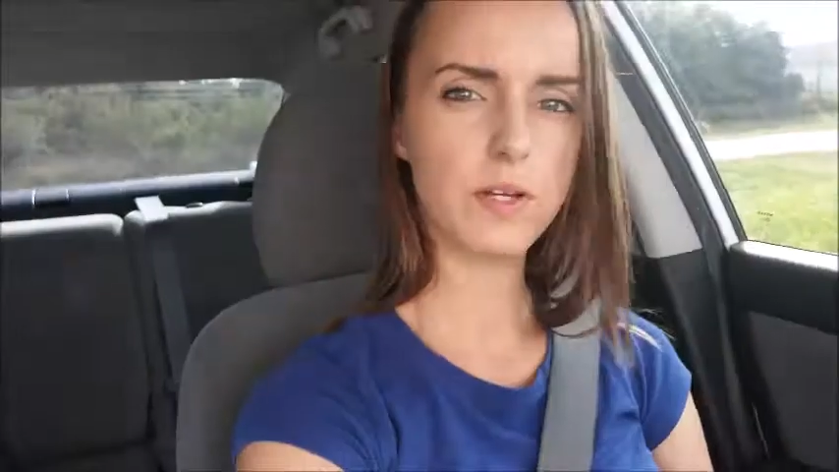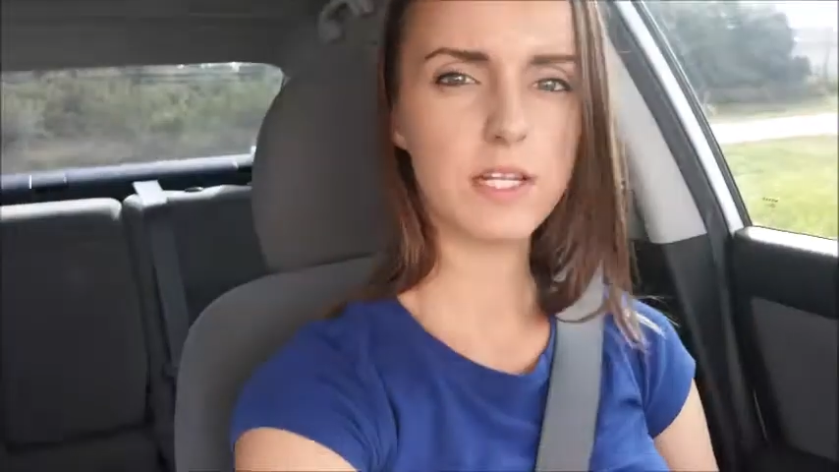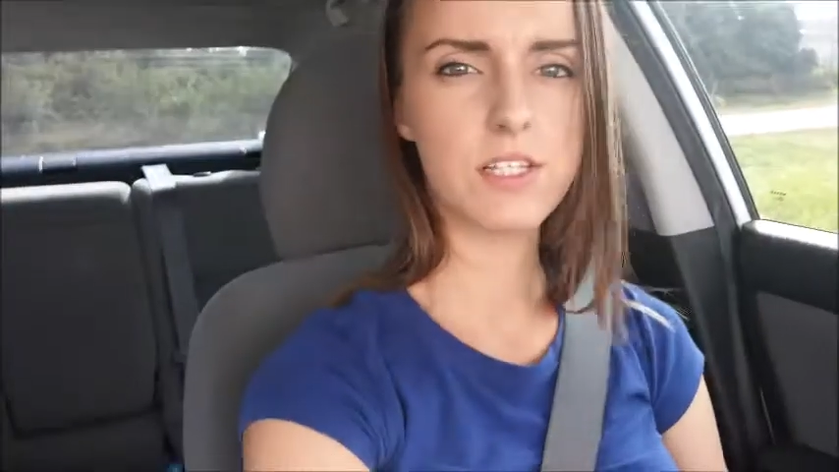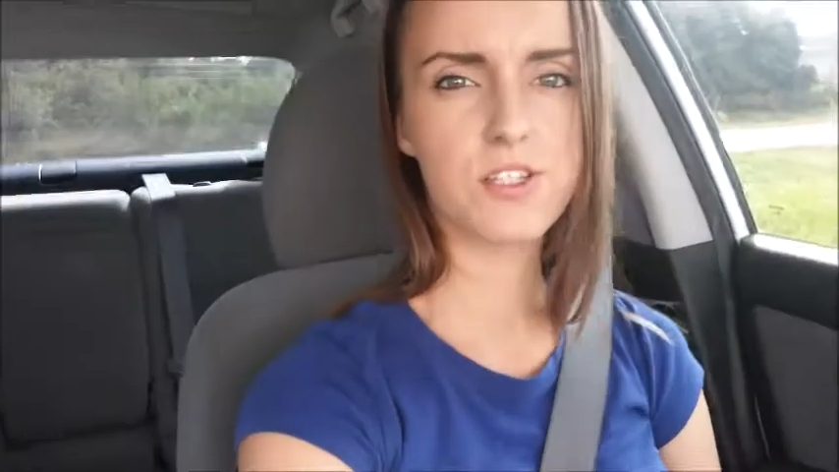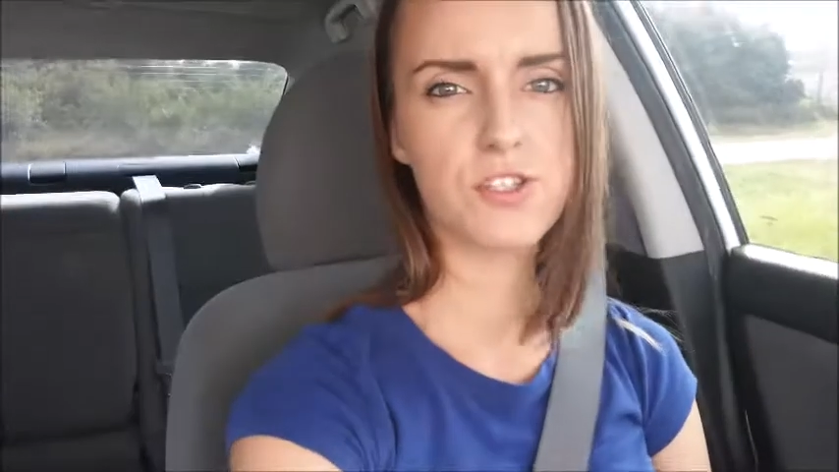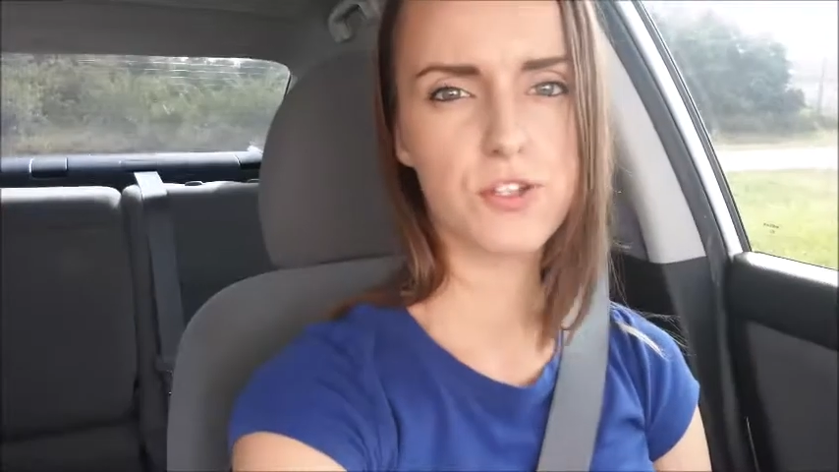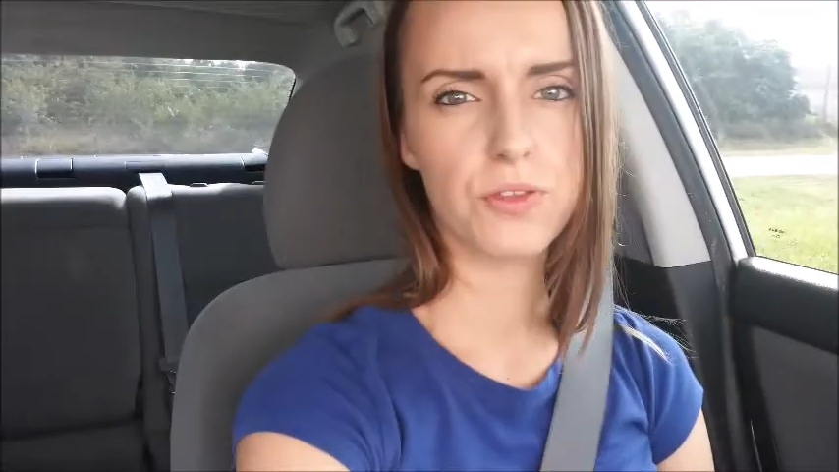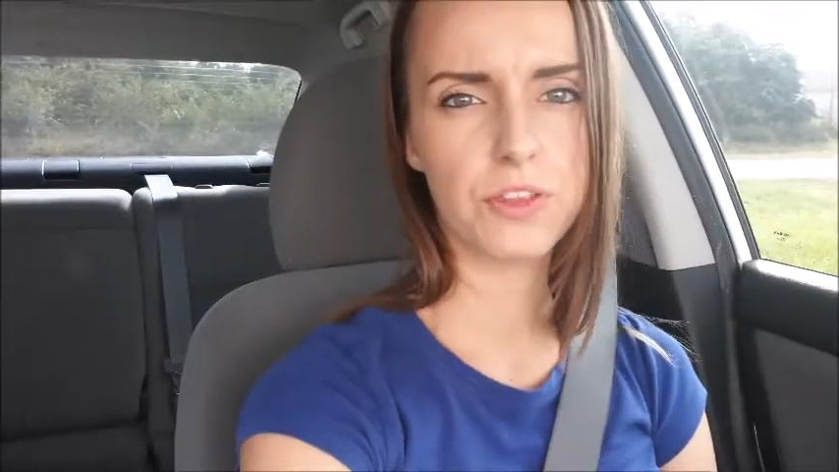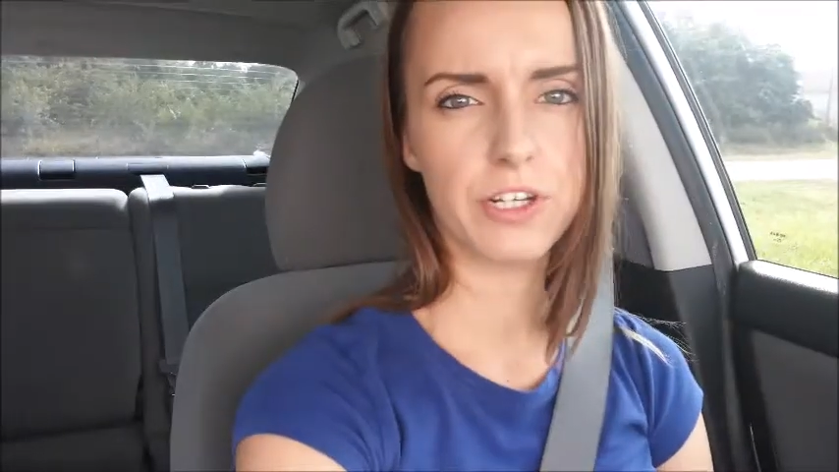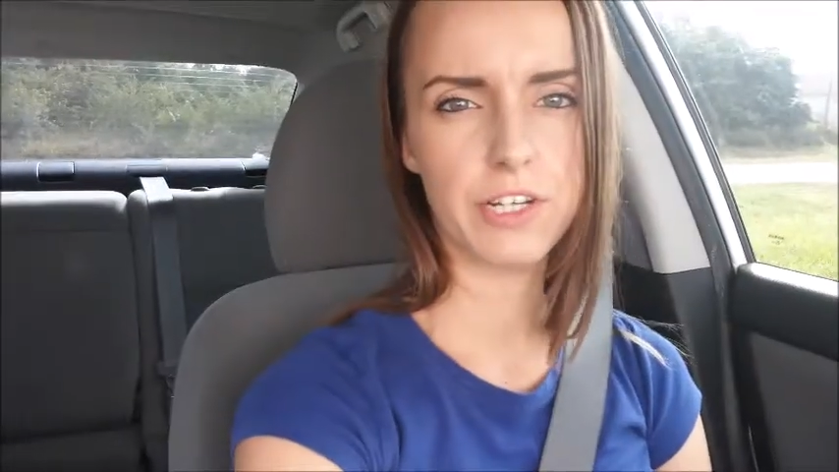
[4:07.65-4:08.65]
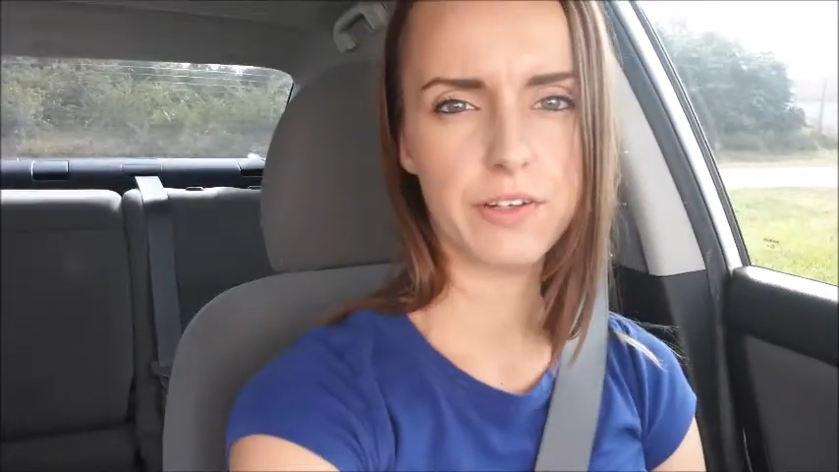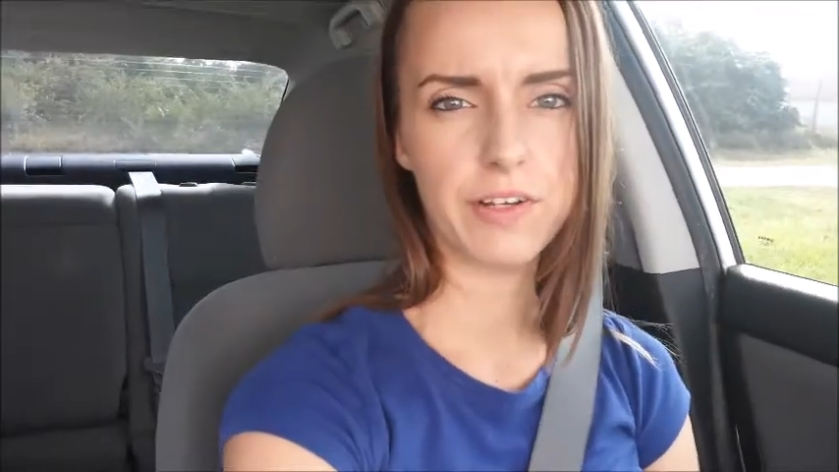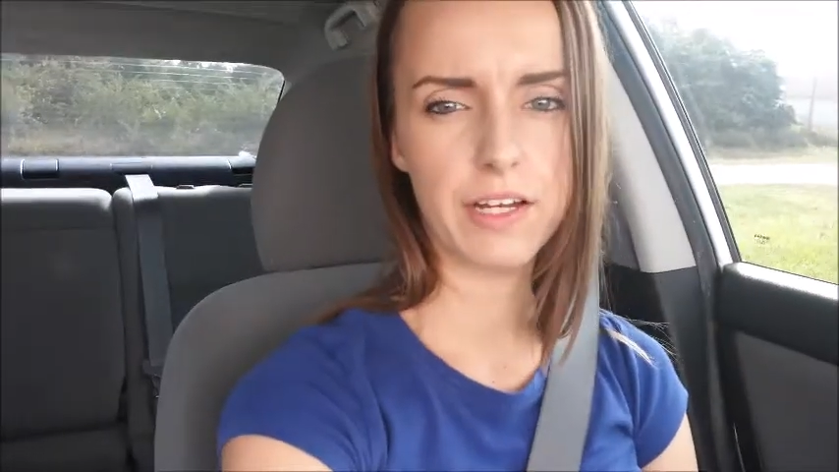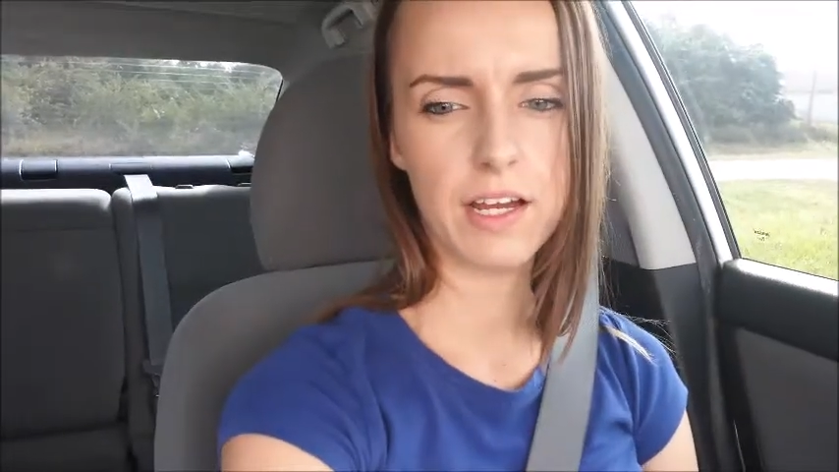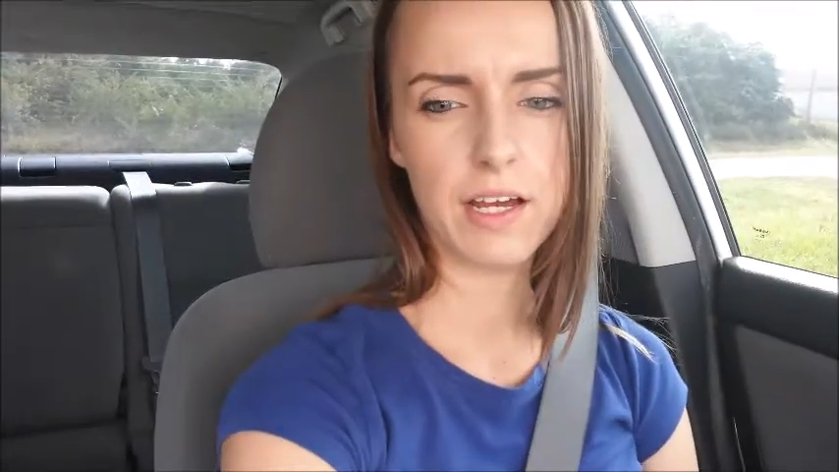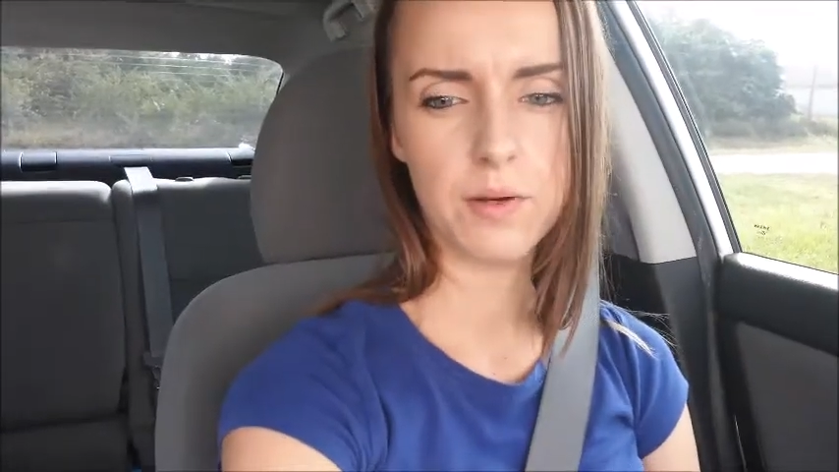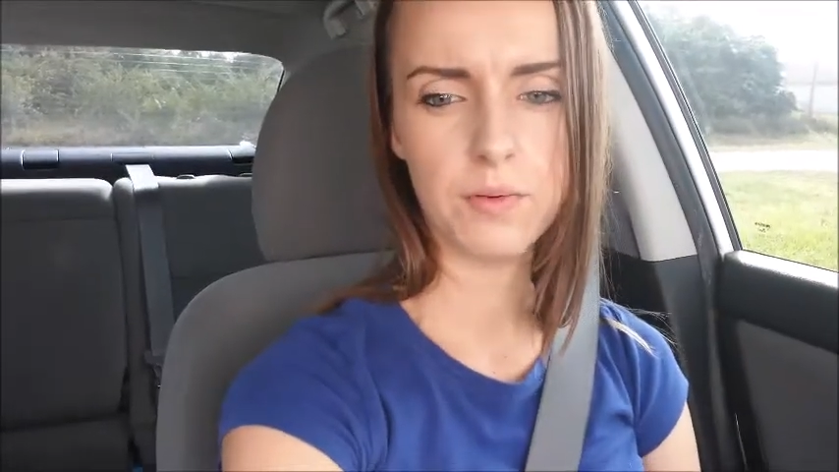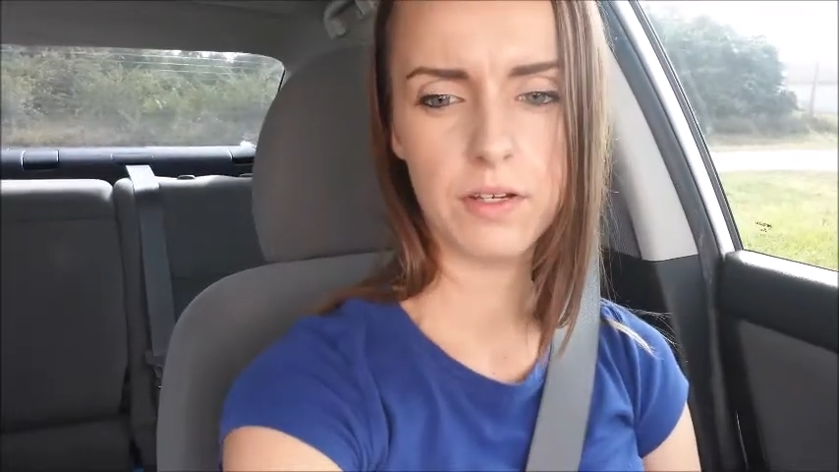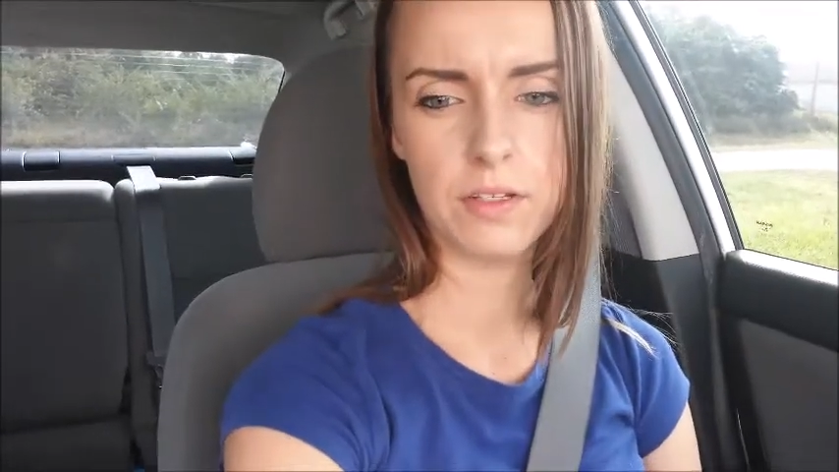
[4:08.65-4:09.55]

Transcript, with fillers: So it is 2.30 right now.